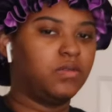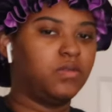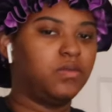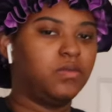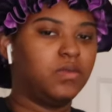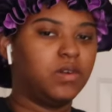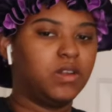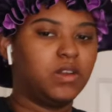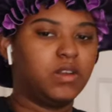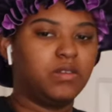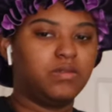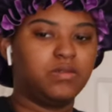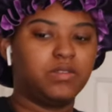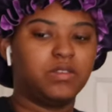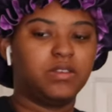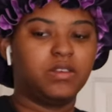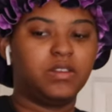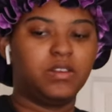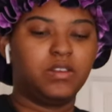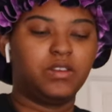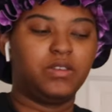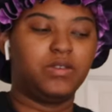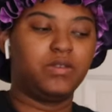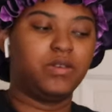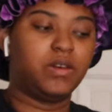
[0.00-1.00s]
what I was
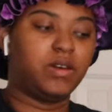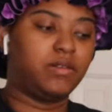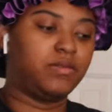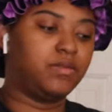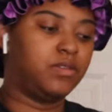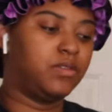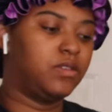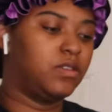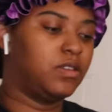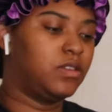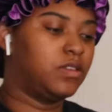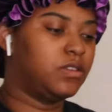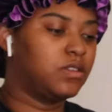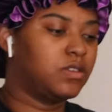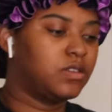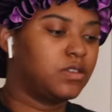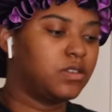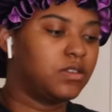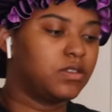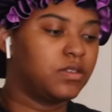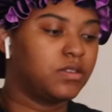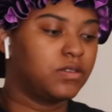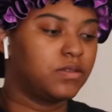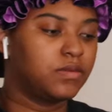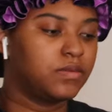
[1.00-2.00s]
gonna do after
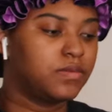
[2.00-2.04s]
this.